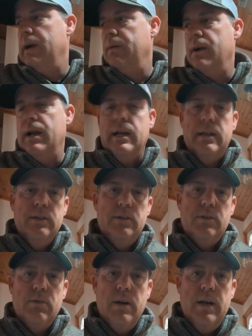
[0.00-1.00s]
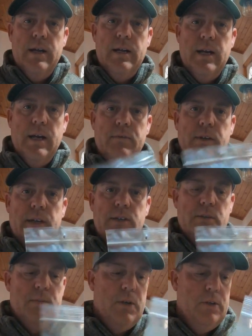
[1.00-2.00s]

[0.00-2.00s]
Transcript: run out of this thread and I have to get some